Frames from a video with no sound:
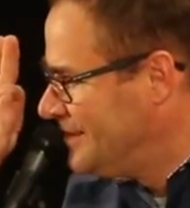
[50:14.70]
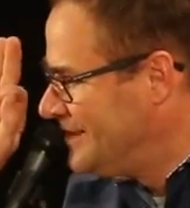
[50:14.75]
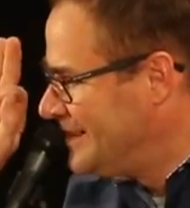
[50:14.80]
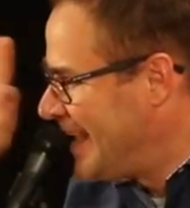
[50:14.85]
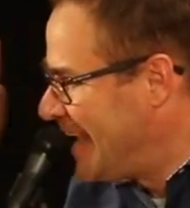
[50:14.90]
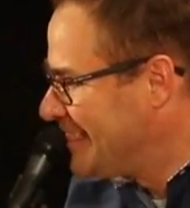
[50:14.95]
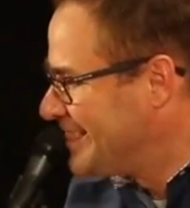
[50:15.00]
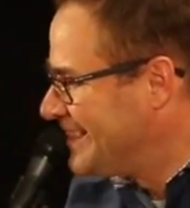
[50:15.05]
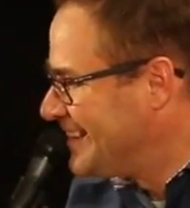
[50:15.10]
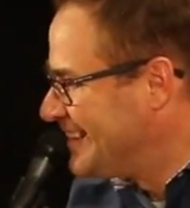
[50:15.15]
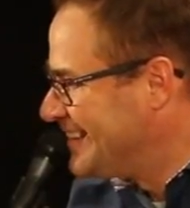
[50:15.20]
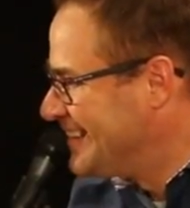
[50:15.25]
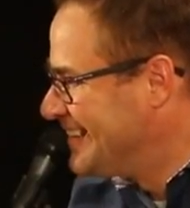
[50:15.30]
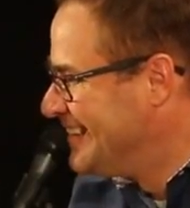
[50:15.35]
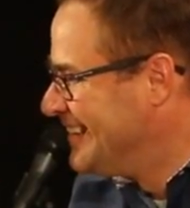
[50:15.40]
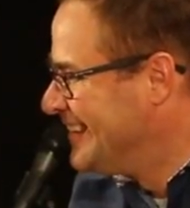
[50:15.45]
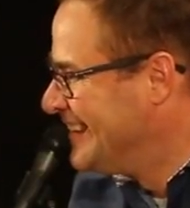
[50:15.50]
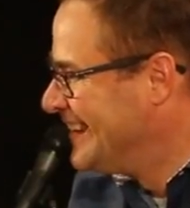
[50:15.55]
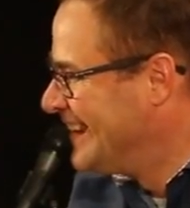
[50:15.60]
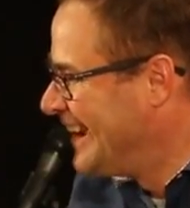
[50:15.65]
Nothing.
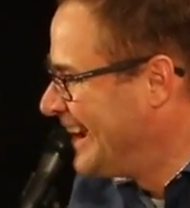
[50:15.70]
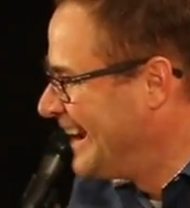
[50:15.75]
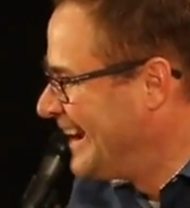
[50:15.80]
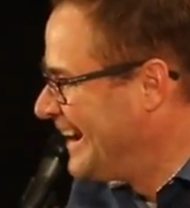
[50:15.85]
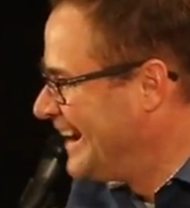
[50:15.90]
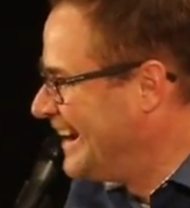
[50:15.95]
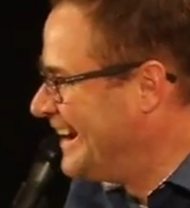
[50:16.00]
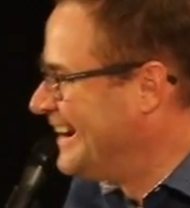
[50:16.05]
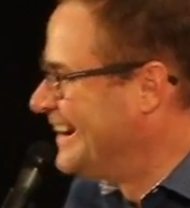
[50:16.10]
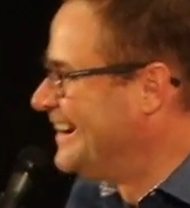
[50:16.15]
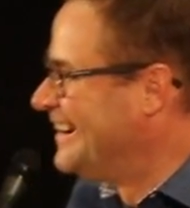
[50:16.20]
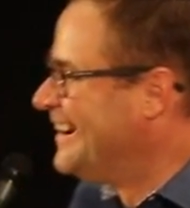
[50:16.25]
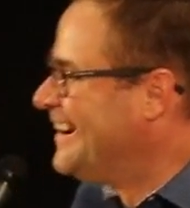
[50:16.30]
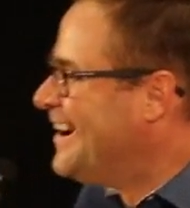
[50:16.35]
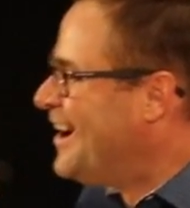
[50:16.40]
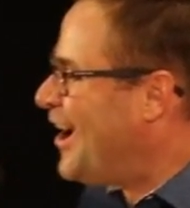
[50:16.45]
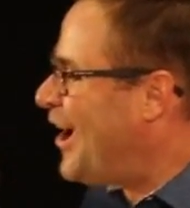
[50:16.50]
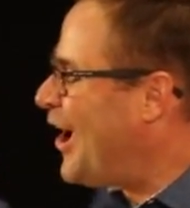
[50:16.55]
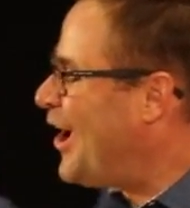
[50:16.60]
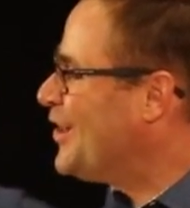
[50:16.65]

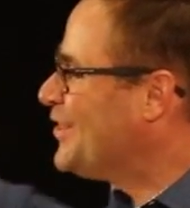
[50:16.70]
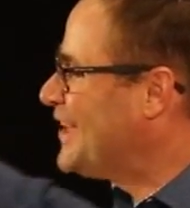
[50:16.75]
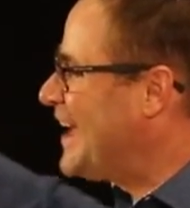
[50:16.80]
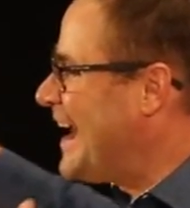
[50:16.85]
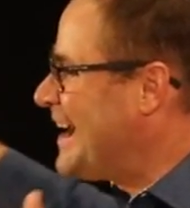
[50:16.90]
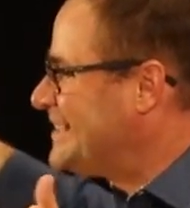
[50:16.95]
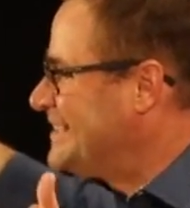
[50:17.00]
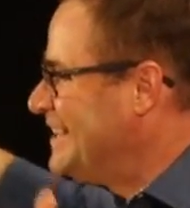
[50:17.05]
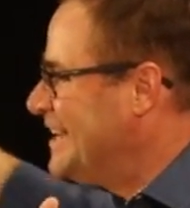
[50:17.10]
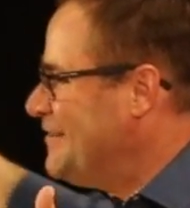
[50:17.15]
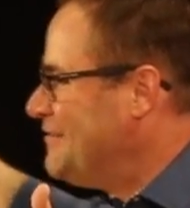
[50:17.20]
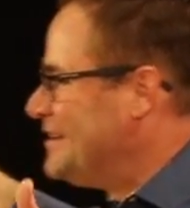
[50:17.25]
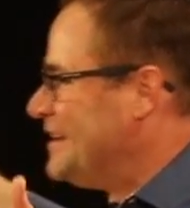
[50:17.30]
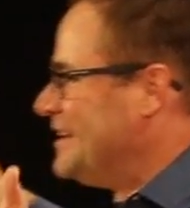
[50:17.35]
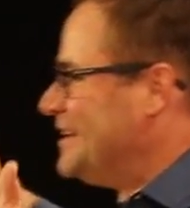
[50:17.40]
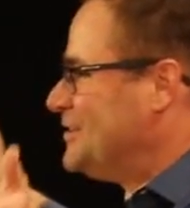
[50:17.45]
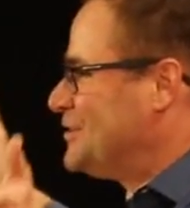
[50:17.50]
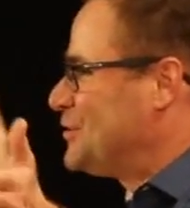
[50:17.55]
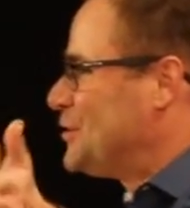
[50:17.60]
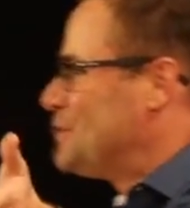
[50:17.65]
All the
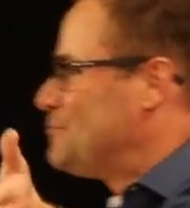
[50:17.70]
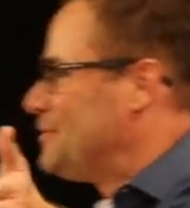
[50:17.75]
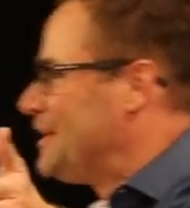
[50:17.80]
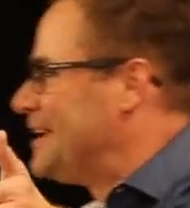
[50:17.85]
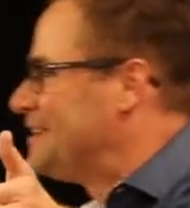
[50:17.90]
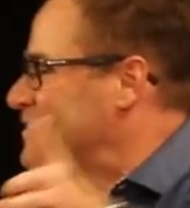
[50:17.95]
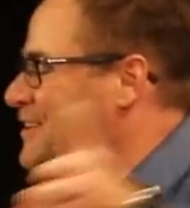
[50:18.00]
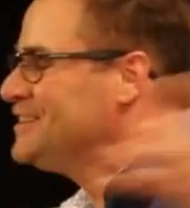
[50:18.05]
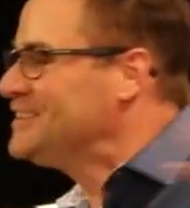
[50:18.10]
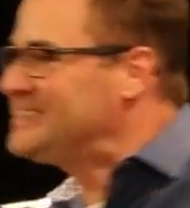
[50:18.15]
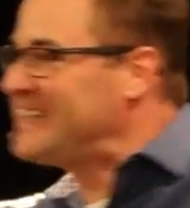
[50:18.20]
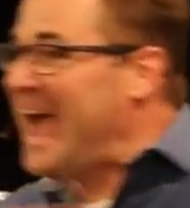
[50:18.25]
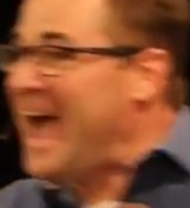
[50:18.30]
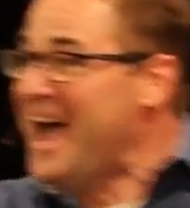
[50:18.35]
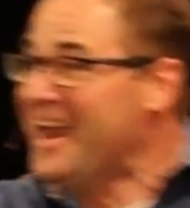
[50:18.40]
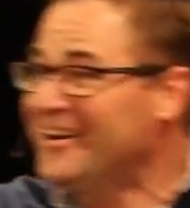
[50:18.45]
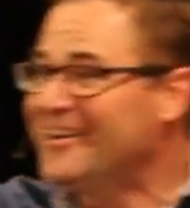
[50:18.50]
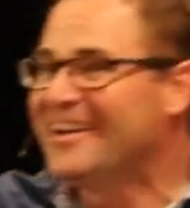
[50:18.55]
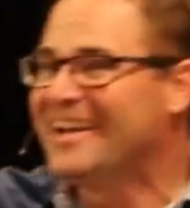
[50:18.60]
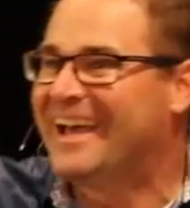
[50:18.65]
activities took place on
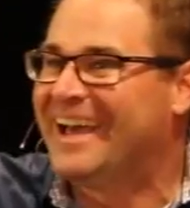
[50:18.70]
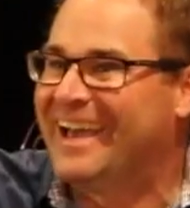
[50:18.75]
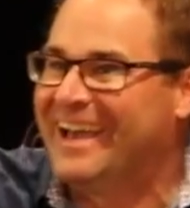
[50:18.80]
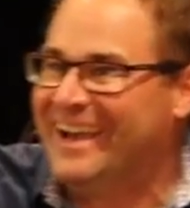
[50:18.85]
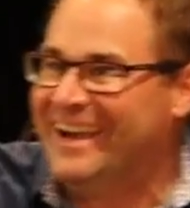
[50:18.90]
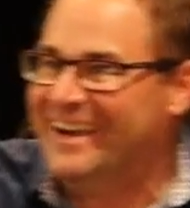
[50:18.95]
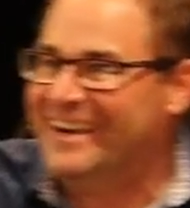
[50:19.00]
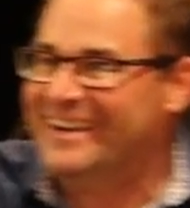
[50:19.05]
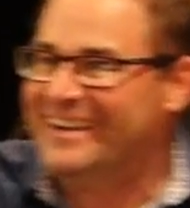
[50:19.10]
Saturday.